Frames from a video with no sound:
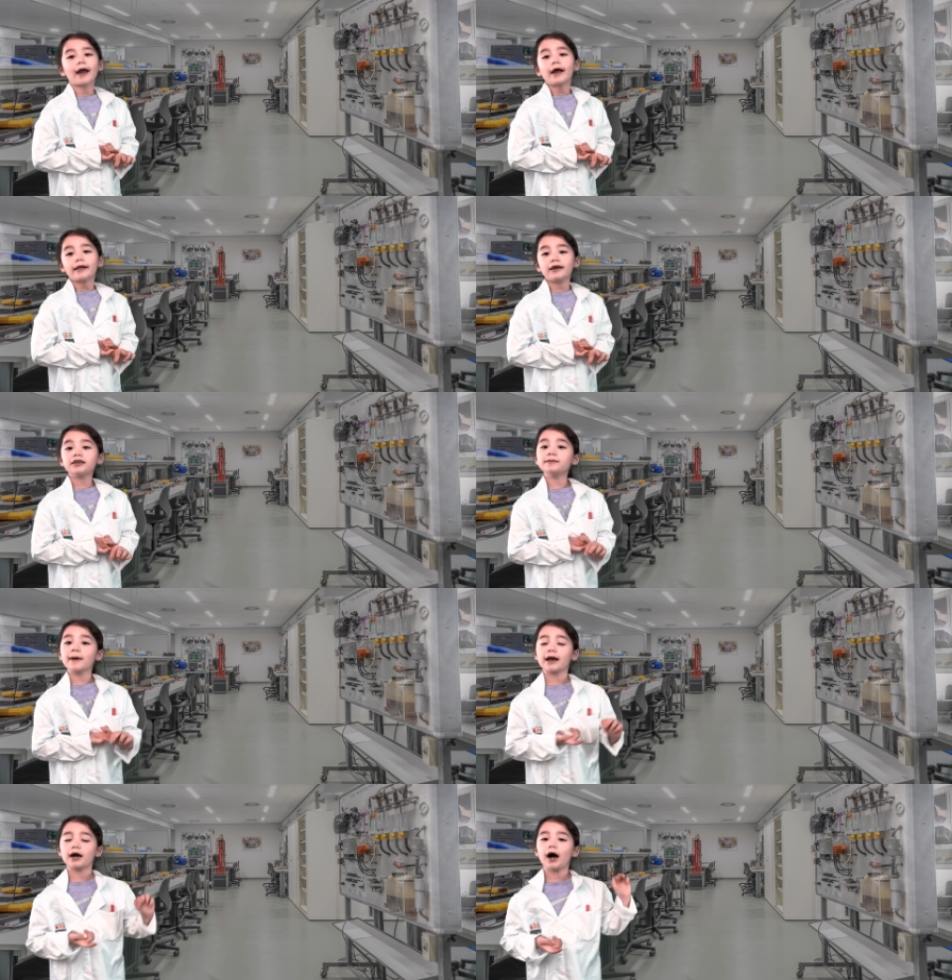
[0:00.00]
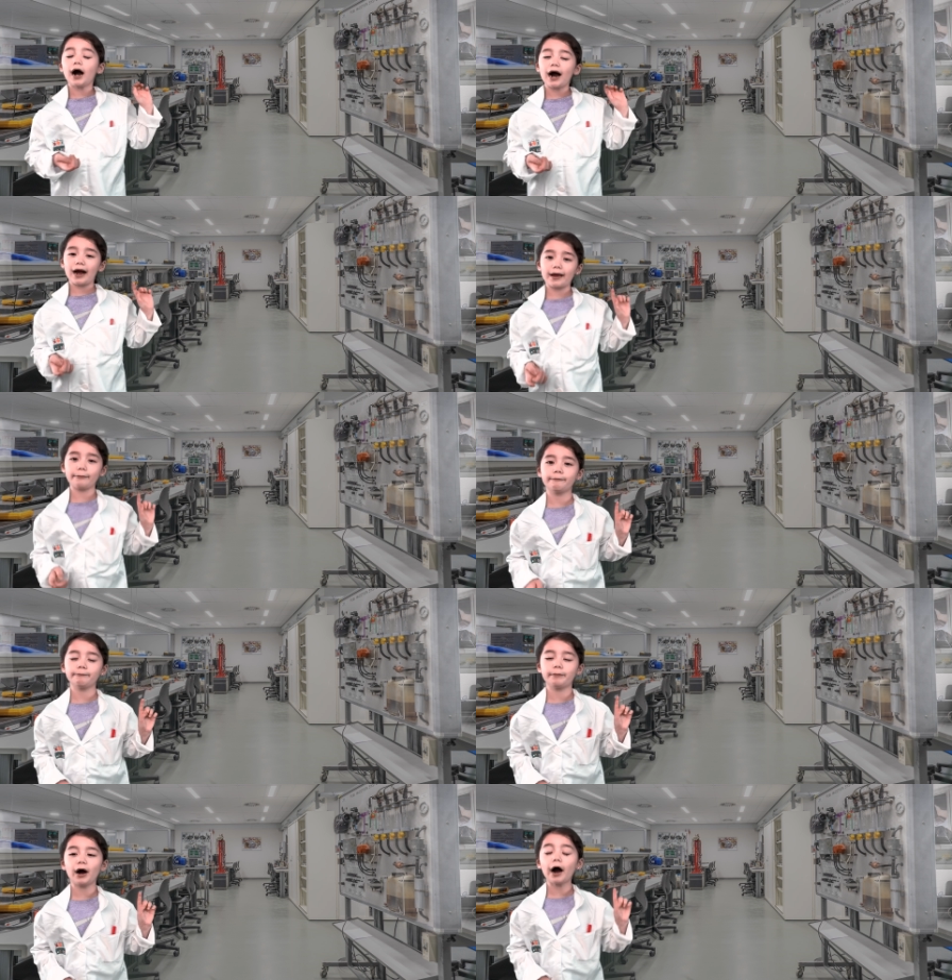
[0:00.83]
Let's make a
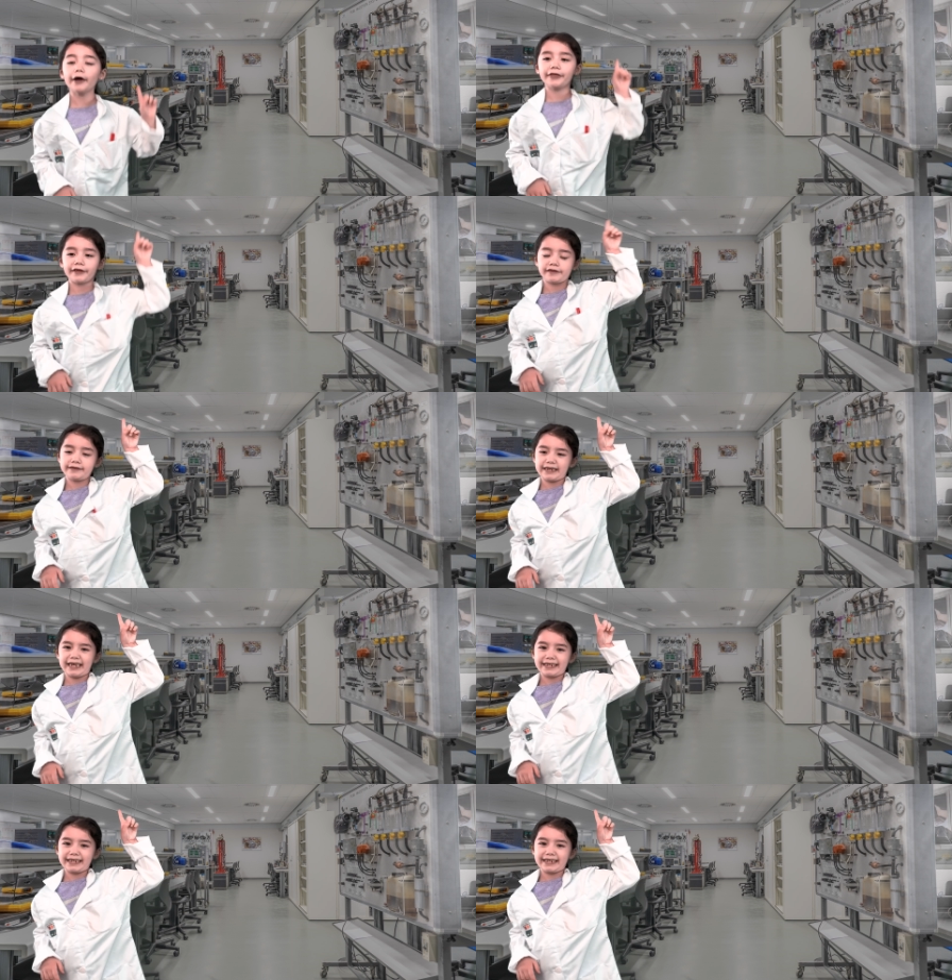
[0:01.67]
hypothesis.